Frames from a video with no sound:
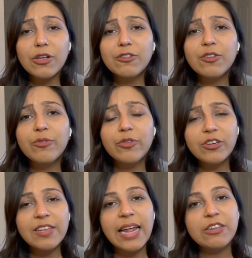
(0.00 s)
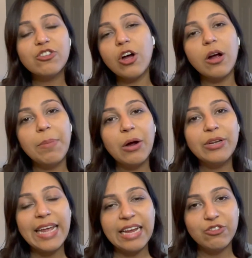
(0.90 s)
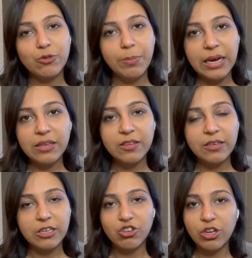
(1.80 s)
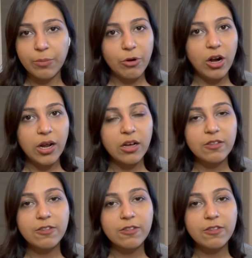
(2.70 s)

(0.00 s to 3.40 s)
So first, let's talk about text-based digital products.